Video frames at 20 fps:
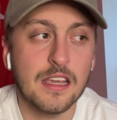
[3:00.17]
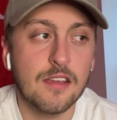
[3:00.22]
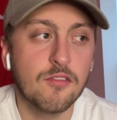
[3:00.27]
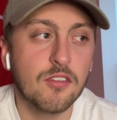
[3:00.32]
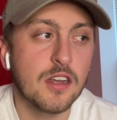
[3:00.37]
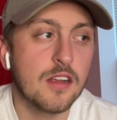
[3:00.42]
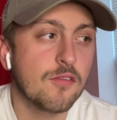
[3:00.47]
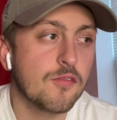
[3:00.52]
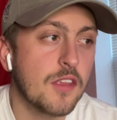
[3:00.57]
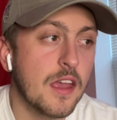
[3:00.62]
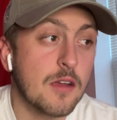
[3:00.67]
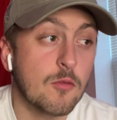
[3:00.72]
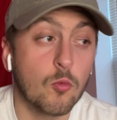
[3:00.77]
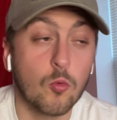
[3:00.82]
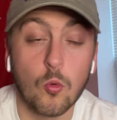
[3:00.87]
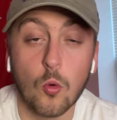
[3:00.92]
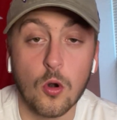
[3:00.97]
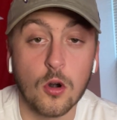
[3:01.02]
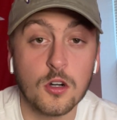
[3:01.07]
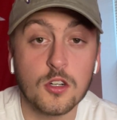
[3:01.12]
Even if they
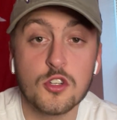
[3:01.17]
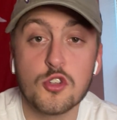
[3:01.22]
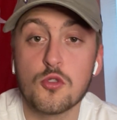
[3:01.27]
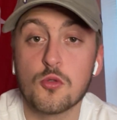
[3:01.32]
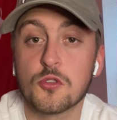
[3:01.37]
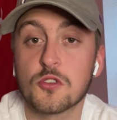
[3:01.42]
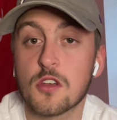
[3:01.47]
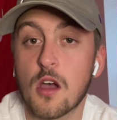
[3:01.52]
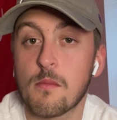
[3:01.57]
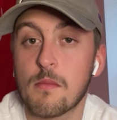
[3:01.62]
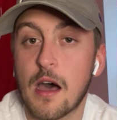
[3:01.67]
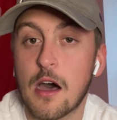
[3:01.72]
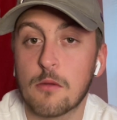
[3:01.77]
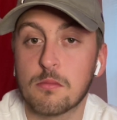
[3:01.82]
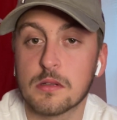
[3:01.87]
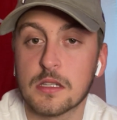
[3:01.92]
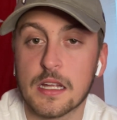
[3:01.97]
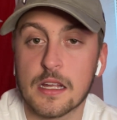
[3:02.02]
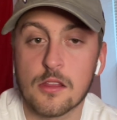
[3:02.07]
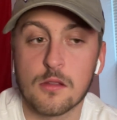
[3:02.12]
were to somehow
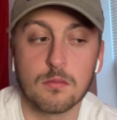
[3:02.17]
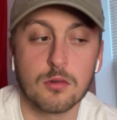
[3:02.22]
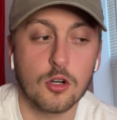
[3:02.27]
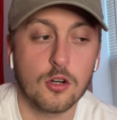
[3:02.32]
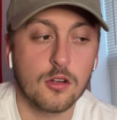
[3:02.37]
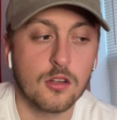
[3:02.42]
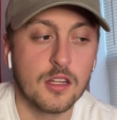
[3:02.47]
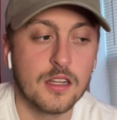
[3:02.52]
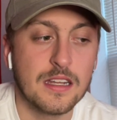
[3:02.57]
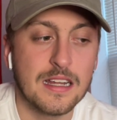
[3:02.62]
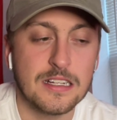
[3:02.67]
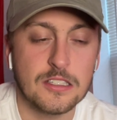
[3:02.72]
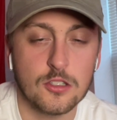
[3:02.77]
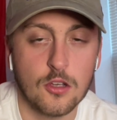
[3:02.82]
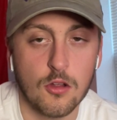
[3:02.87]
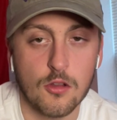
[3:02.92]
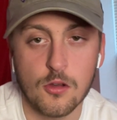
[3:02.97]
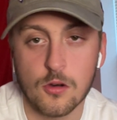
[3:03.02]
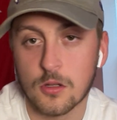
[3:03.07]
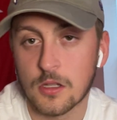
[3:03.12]
play the Brooklyn Nets,
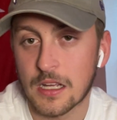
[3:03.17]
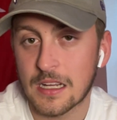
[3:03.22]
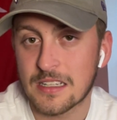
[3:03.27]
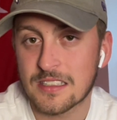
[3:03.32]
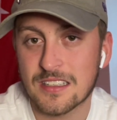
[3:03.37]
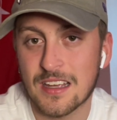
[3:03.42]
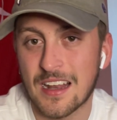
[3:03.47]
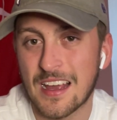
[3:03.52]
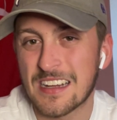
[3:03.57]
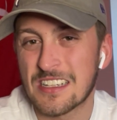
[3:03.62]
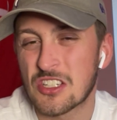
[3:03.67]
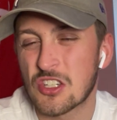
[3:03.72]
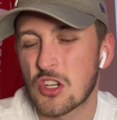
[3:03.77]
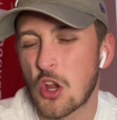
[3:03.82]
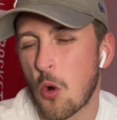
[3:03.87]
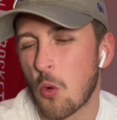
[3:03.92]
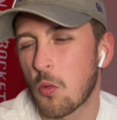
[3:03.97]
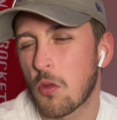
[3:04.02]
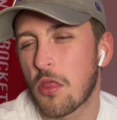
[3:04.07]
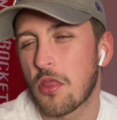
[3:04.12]
although, like I said, I
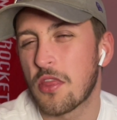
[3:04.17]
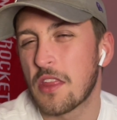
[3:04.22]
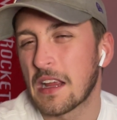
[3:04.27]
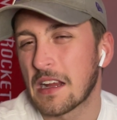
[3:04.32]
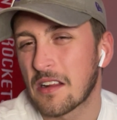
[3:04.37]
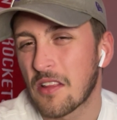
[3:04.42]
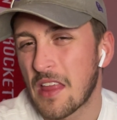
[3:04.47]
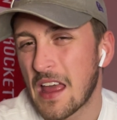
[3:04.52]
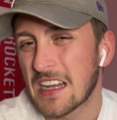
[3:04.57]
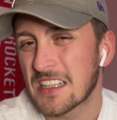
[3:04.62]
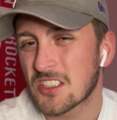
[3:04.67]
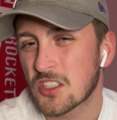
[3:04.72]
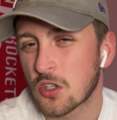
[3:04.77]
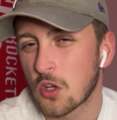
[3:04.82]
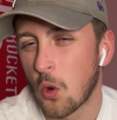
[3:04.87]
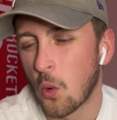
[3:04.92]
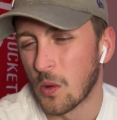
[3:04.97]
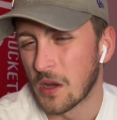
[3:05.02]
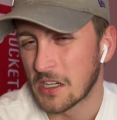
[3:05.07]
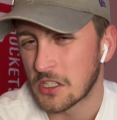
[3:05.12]
don't think that's
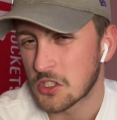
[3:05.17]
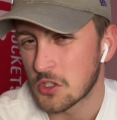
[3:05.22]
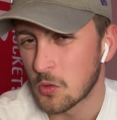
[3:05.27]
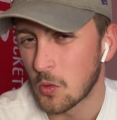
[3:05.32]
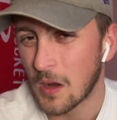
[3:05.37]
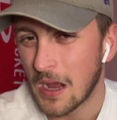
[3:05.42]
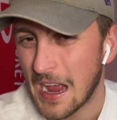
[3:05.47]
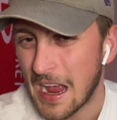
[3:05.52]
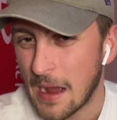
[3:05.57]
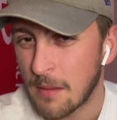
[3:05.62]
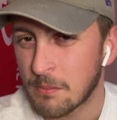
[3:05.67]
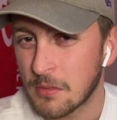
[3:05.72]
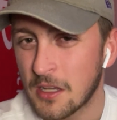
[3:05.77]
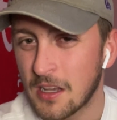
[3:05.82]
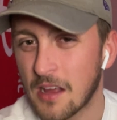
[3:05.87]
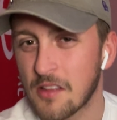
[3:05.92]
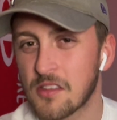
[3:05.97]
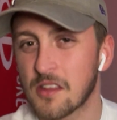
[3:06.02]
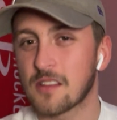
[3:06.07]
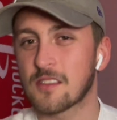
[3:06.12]
going to happen.
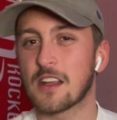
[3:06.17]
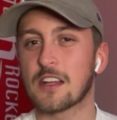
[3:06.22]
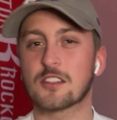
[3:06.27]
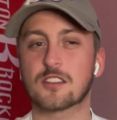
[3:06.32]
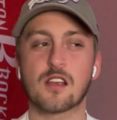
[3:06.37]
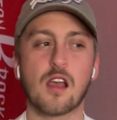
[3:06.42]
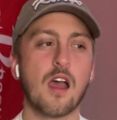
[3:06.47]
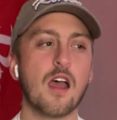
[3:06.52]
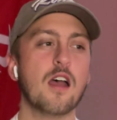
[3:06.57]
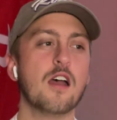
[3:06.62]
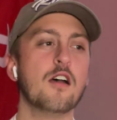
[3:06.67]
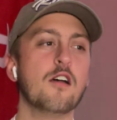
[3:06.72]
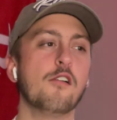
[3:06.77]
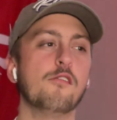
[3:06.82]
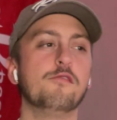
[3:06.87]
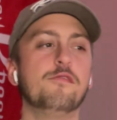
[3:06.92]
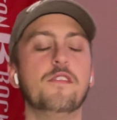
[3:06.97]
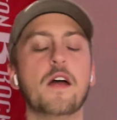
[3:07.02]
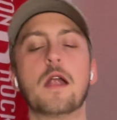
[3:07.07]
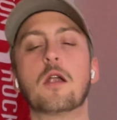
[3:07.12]
I think that's
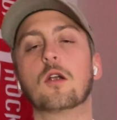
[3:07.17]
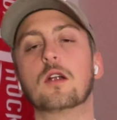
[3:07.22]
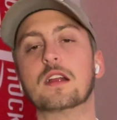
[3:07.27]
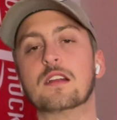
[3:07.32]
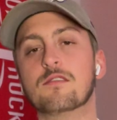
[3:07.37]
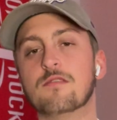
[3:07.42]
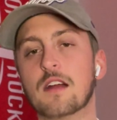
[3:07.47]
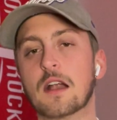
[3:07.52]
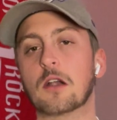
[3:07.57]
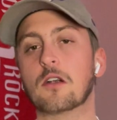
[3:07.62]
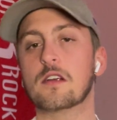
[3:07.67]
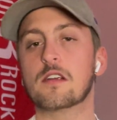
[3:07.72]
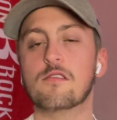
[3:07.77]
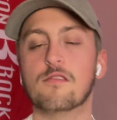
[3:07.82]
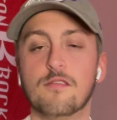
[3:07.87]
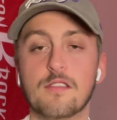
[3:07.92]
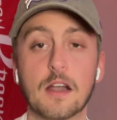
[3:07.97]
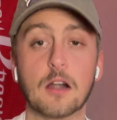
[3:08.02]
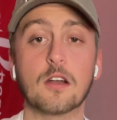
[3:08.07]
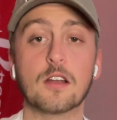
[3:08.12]
very, very,
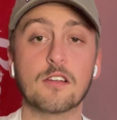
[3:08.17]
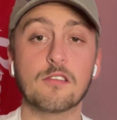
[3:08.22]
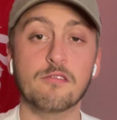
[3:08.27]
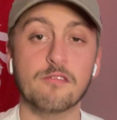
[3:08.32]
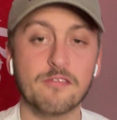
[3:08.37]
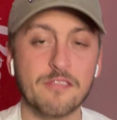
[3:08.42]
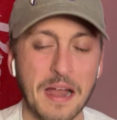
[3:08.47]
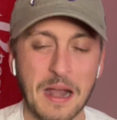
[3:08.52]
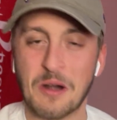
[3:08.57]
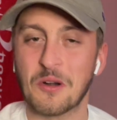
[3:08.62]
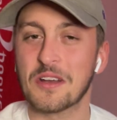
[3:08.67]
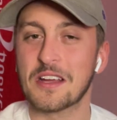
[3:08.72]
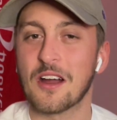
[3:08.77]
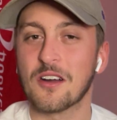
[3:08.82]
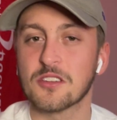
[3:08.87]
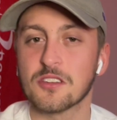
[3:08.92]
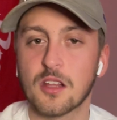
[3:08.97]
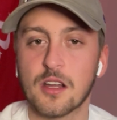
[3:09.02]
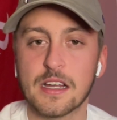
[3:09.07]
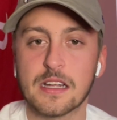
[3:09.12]
very, very
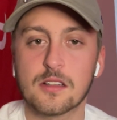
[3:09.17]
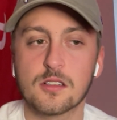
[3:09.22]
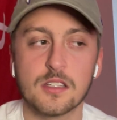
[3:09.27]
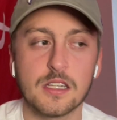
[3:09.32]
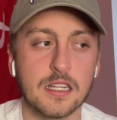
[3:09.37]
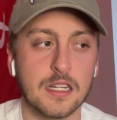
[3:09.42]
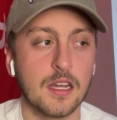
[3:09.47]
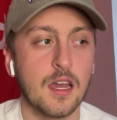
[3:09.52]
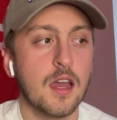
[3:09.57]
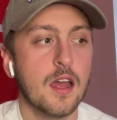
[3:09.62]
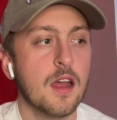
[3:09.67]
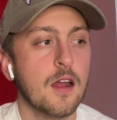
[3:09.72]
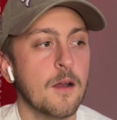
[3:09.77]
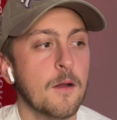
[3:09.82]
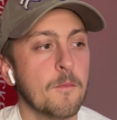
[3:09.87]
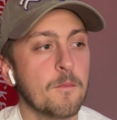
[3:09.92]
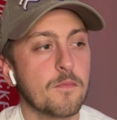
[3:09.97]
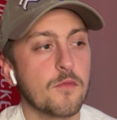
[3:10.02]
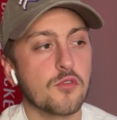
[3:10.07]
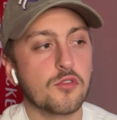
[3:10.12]
unlikely.
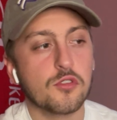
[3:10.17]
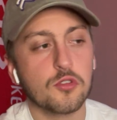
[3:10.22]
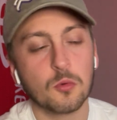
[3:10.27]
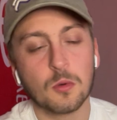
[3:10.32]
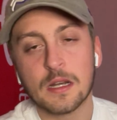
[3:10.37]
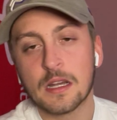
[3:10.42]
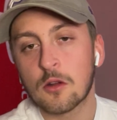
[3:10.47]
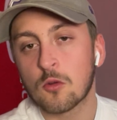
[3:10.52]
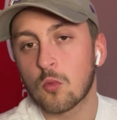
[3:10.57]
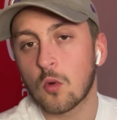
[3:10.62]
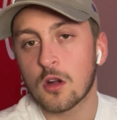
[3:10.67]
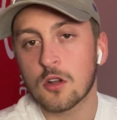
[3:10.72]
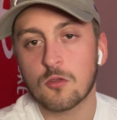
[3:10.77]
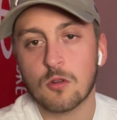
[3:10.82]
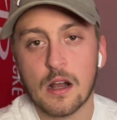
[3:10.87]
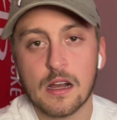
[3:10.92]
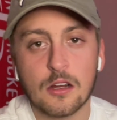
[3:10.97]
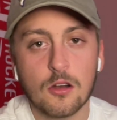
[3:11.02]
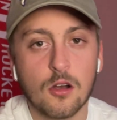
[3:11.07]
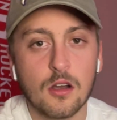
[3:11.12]
The 3 and 1
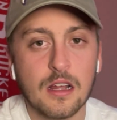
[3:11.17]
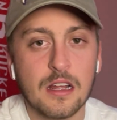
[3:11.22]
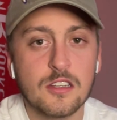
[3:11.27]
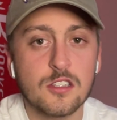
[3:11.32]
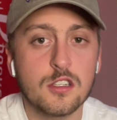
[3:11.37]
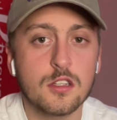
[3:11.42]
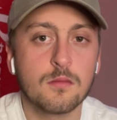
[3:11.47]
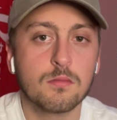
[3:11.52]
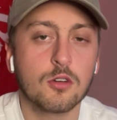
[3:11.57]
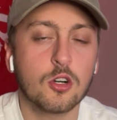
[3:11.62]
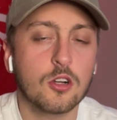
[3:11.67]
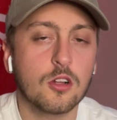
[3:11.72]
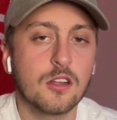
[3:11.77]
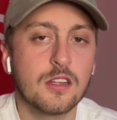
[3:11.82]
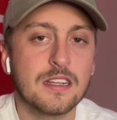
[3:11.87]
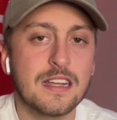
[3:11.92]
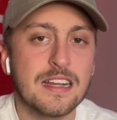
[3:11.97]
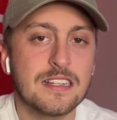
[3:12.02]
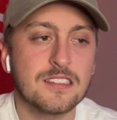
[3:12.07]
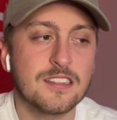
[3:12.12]
record against the
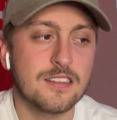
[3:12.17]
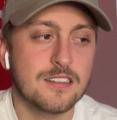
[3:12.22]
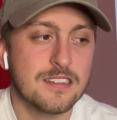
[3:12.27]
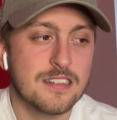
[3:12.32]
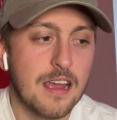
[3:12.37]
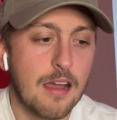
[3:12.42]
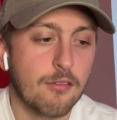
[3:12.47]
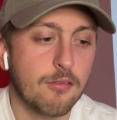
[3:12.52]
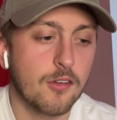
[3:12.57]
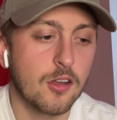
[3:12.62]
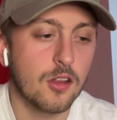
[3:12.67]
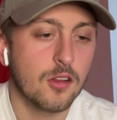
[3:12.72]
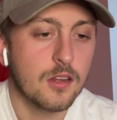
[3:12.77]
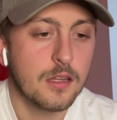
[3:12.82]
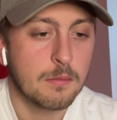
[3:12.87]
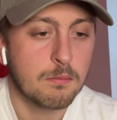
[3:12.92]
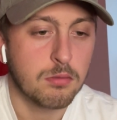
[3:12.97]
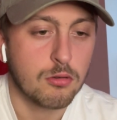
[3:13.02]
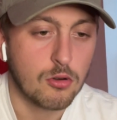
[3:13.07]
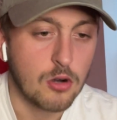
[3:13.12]
Brooklyn Nets is
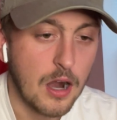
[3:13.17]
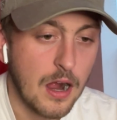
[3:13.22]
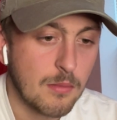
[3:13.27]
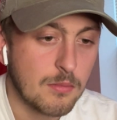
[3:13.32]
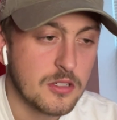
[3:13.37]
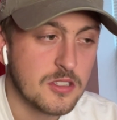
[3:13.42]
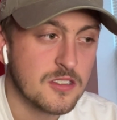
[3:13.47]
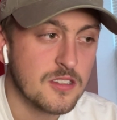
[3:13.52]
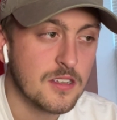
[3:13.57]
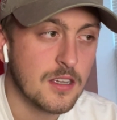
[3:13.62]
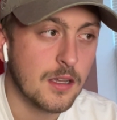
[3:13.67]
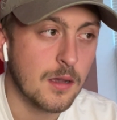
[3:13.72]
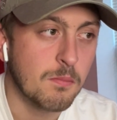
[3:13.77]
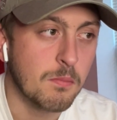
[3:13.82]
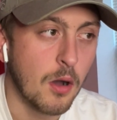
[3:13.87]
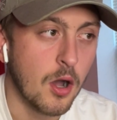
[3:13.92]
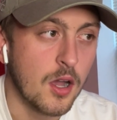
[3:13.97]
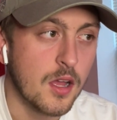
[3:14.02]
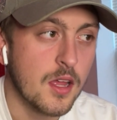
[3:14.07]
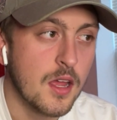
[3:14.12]
definitely promising,
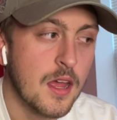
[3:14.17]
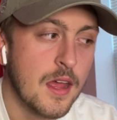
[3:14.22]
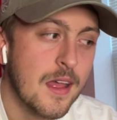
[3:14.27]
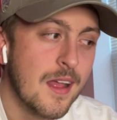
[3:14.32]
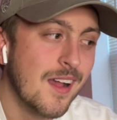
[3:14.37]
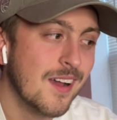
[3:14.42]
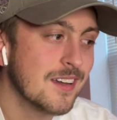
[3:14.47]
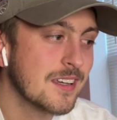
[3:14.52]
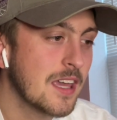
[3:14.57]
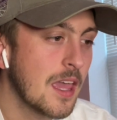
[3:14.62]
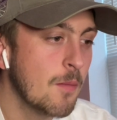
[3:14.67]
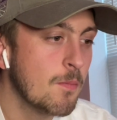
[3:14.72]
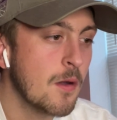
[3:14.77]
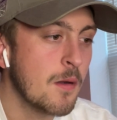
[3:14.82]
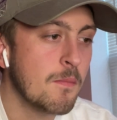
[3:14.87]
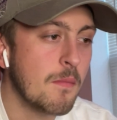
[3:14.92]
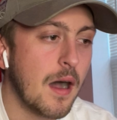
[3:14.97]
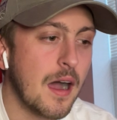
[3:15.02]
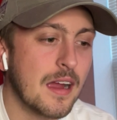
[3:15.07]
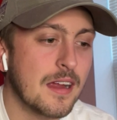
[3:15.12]
but keep
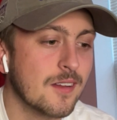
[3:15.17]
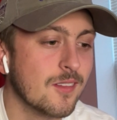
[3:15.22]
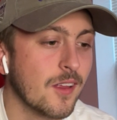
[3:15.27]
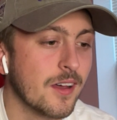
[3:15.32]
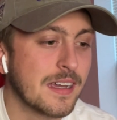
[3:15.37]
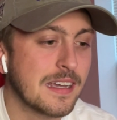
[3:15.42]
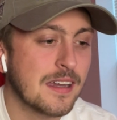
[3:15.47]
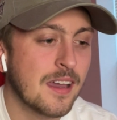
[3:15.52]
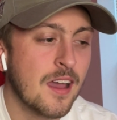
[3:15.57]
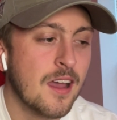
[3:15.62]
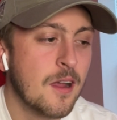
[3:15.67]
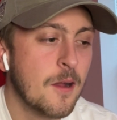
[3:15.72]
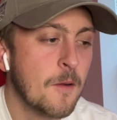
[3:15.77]
in mind, like,